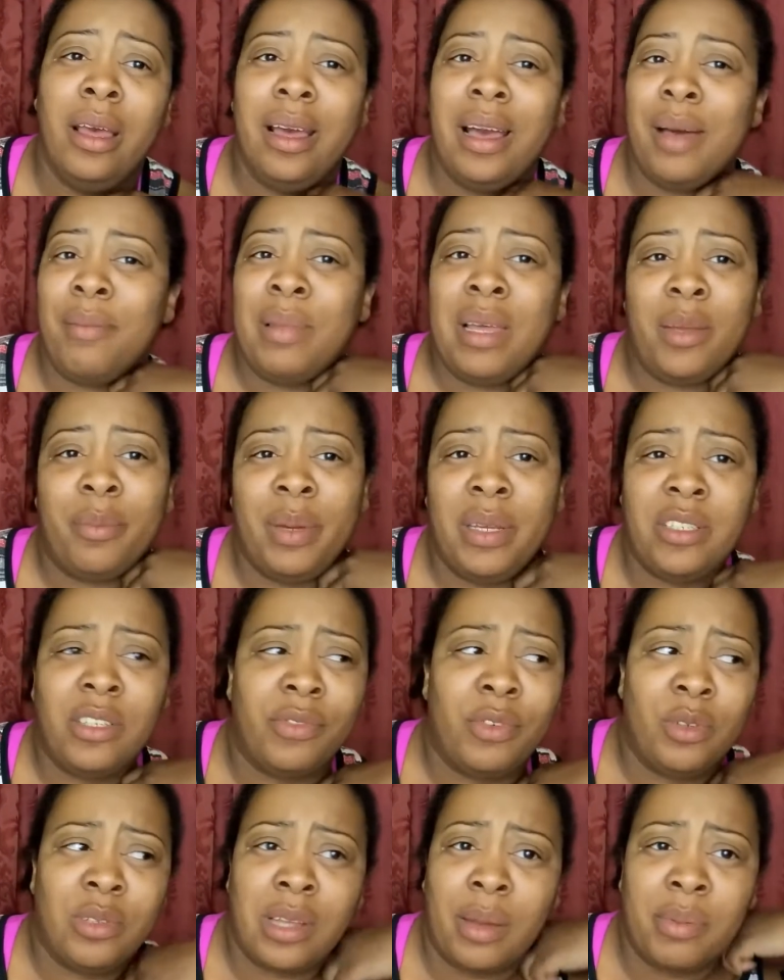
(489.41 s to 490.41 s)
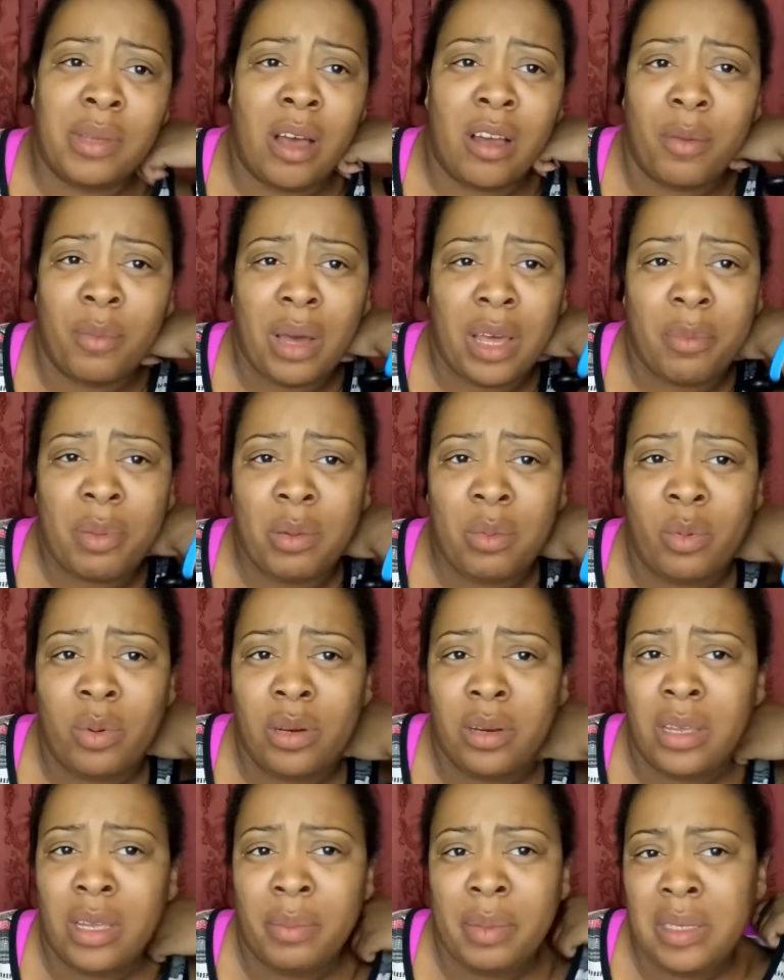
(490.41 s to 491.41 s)
I'm like, bitch, if you stop talking about it, people
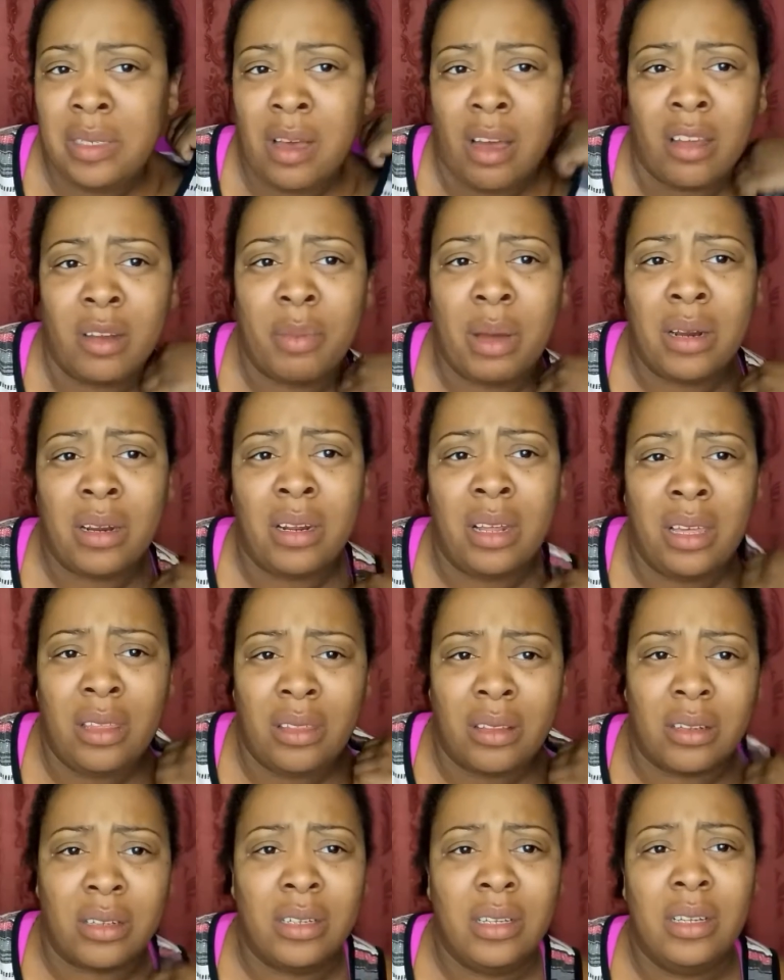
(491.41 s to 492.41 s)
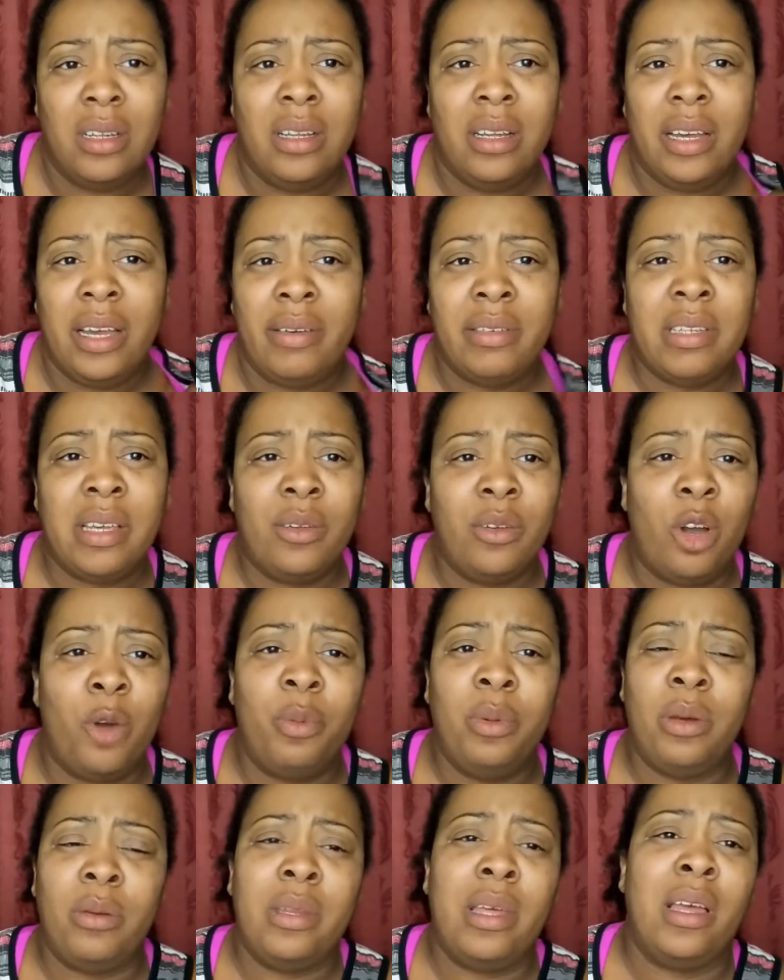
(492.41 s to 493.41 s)
wouldn't be talking about it either. Every time you
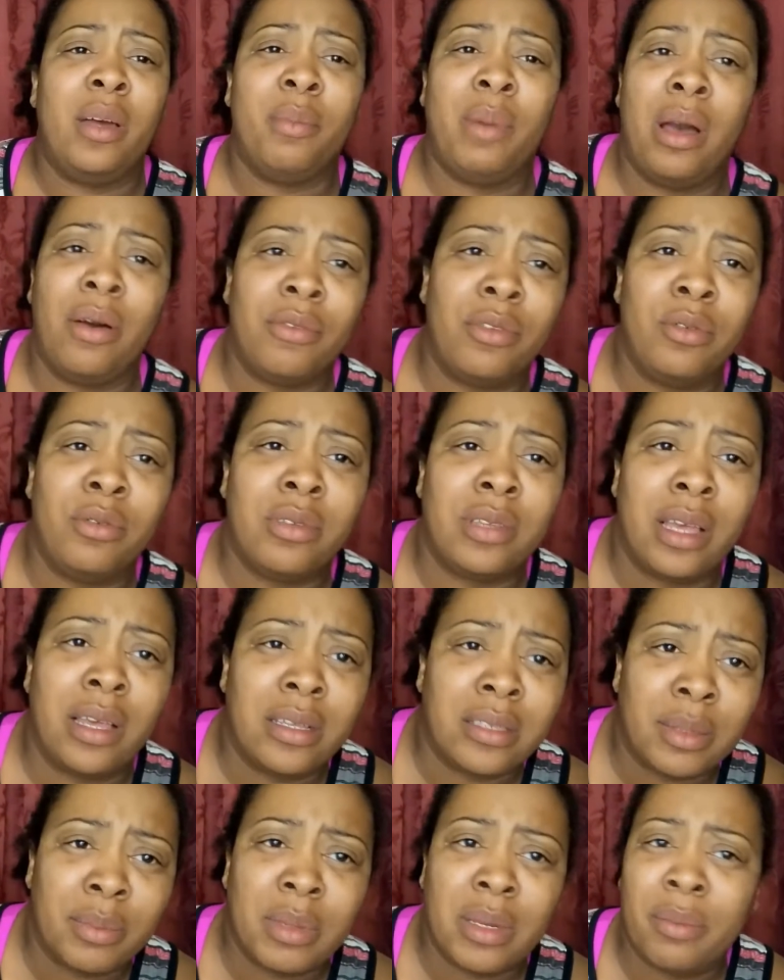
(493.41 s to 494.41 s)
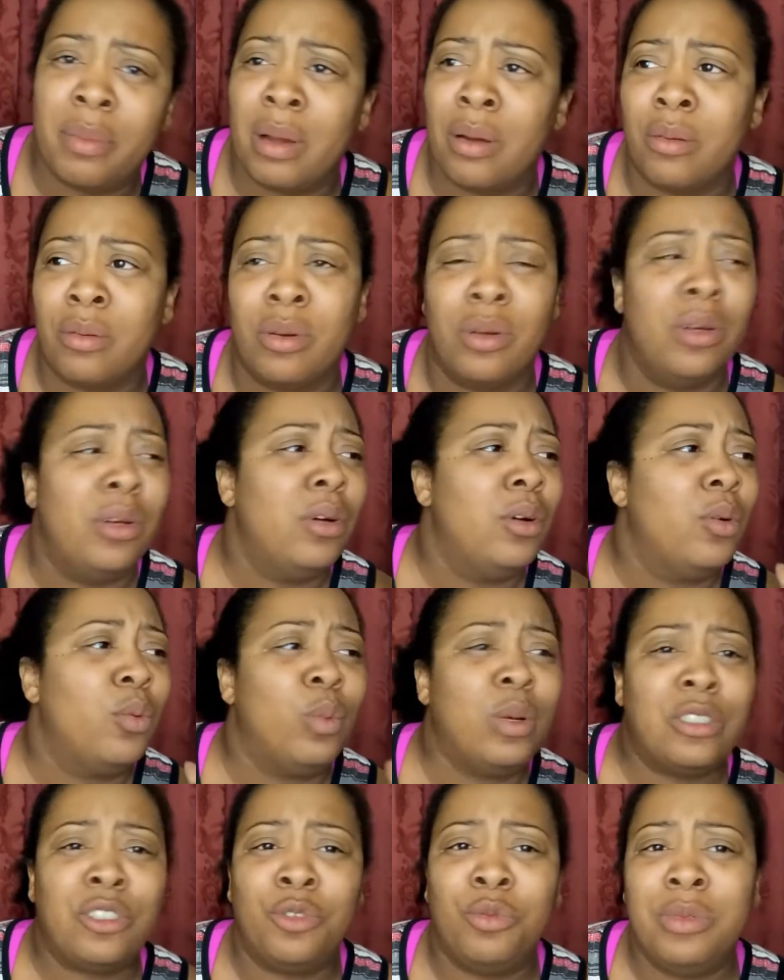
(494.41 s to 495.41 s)
open your damn mouth, you're saying something about
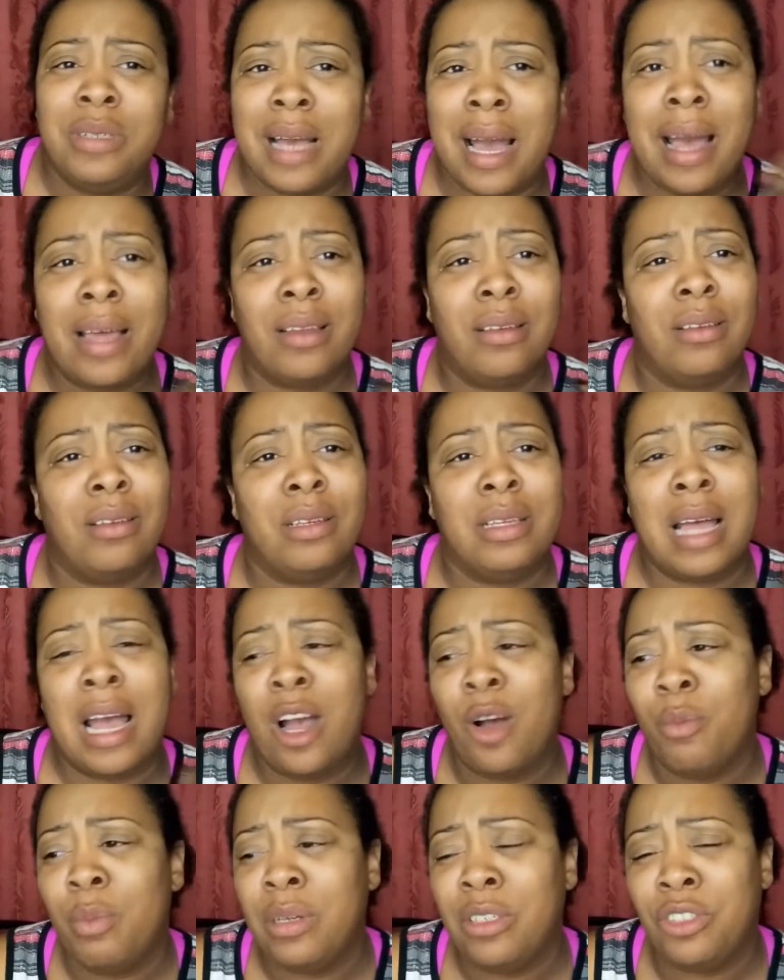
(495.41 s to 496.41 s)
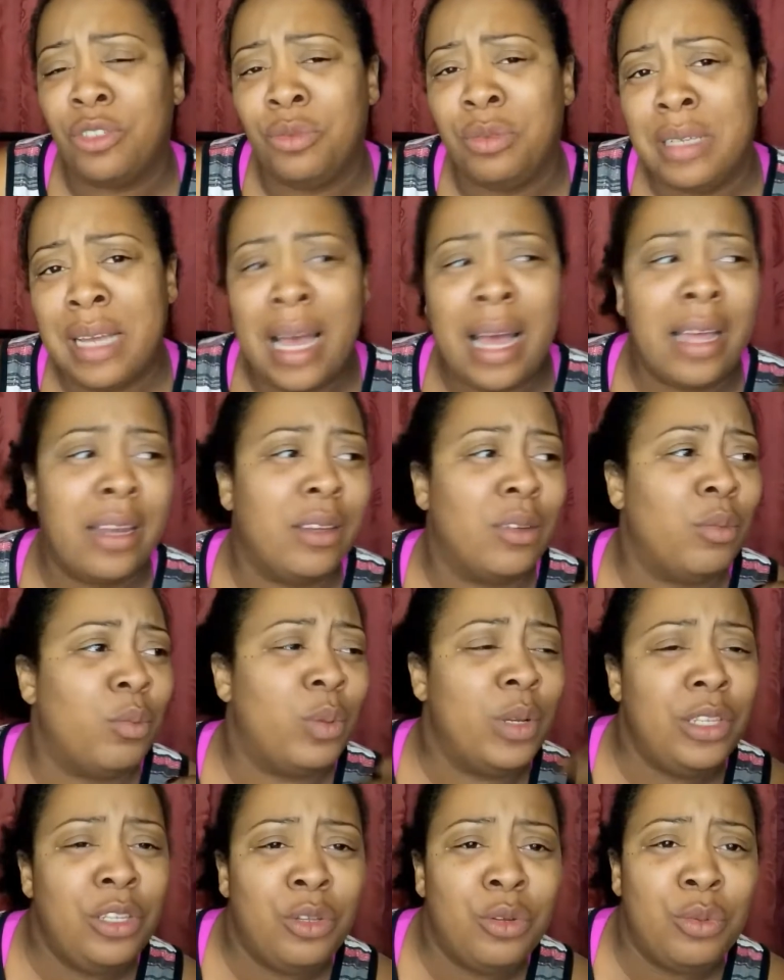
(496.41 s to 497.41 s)
what you got and how much you got and
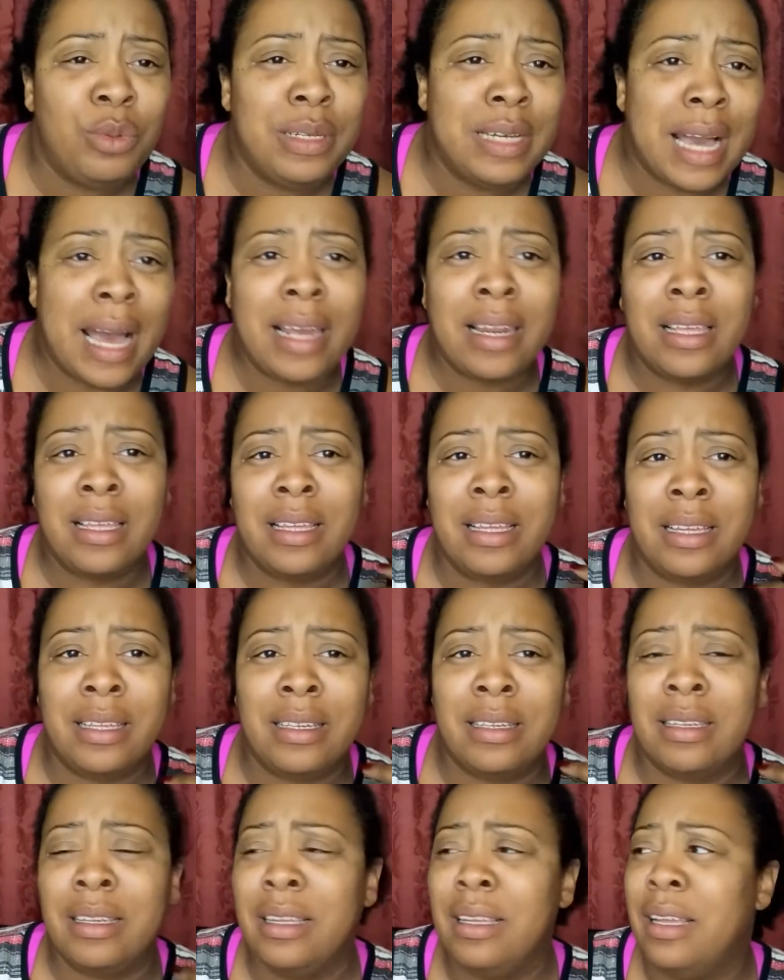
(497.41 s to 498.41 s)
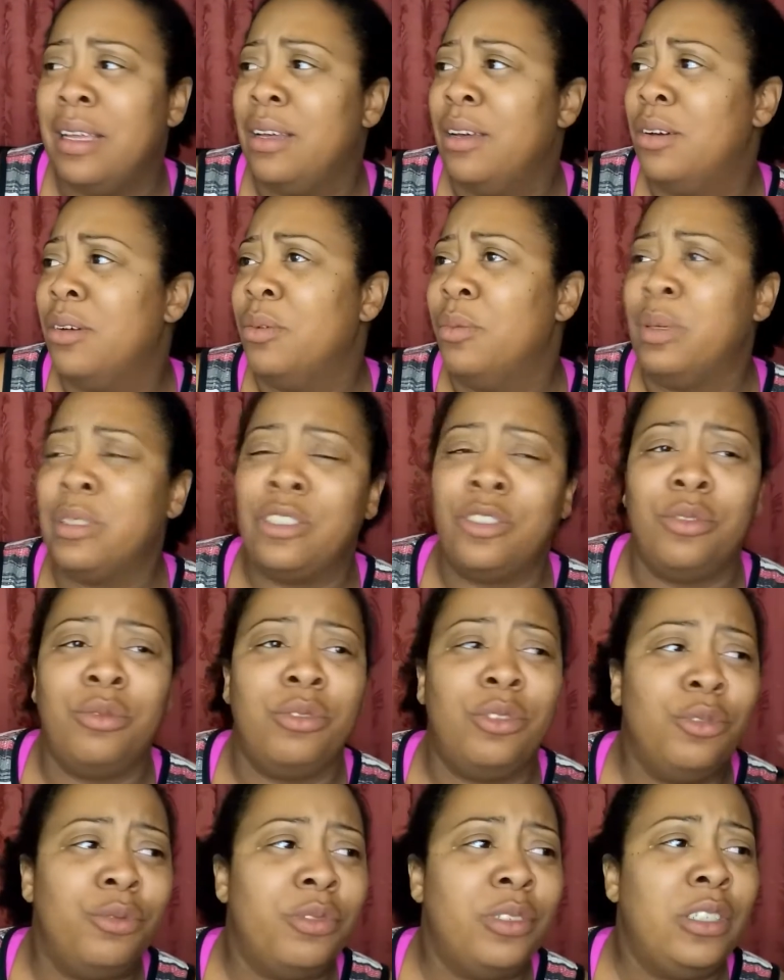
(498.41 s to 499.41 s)
when you got it and what you
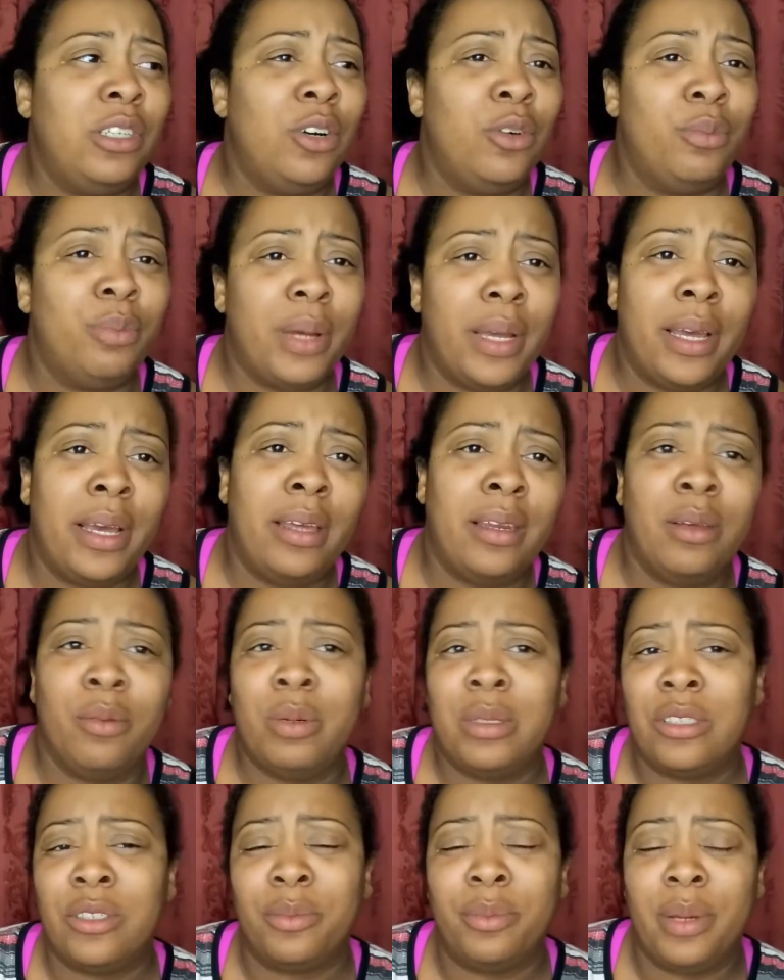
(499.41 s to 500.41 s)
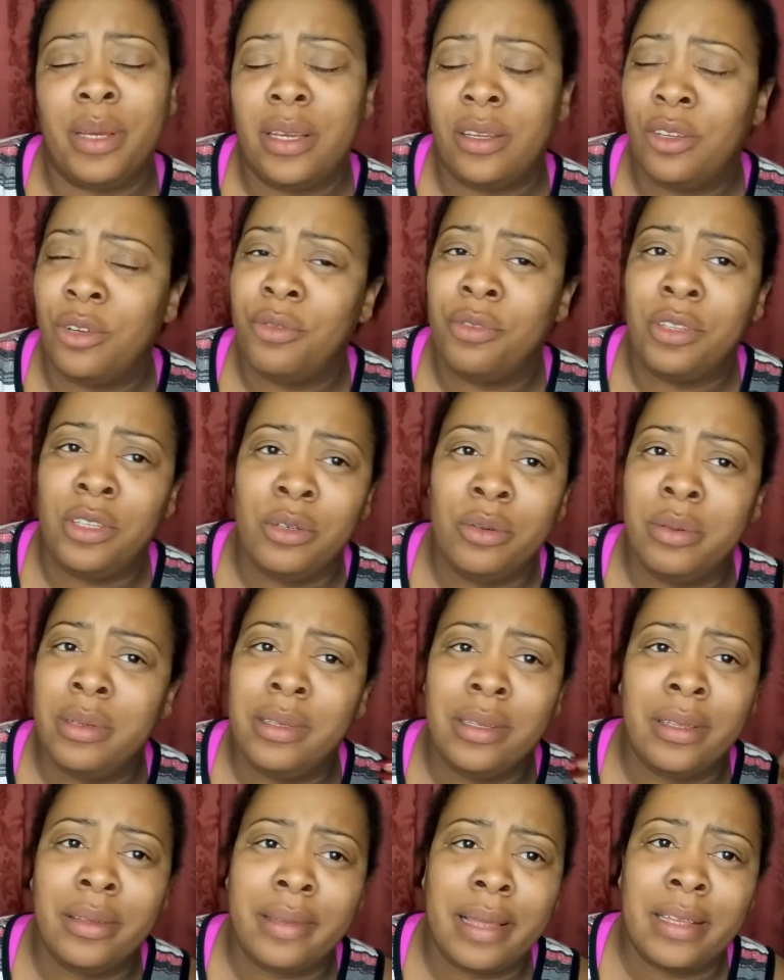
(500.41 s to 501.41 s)
do for your man and what your man do for
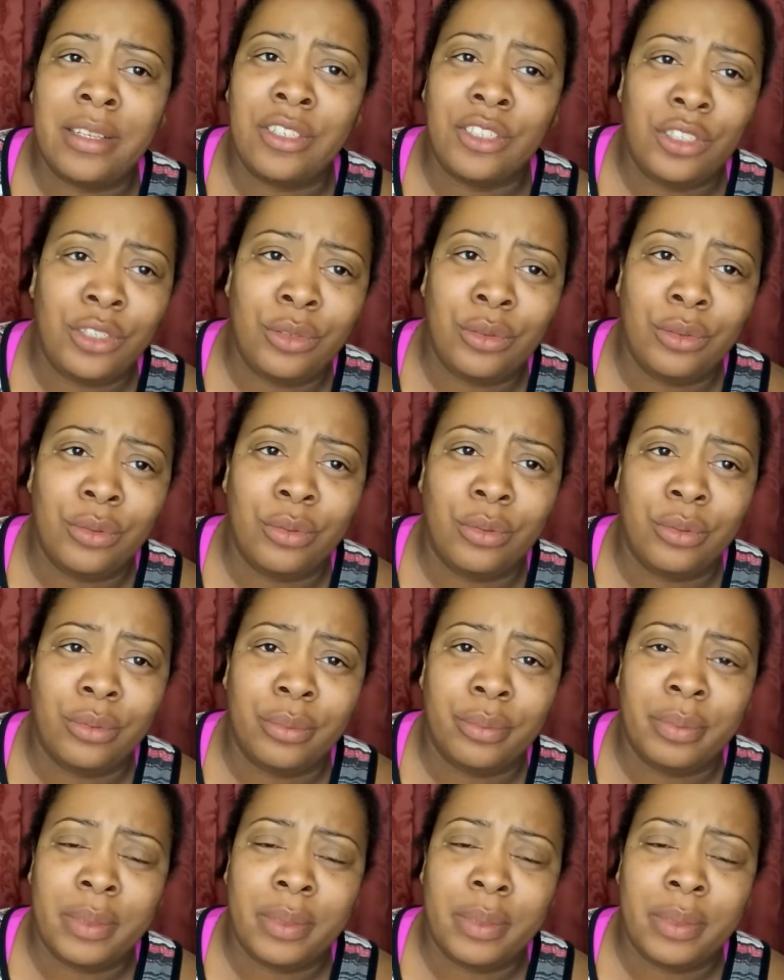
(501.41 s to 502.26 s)
you. That's you.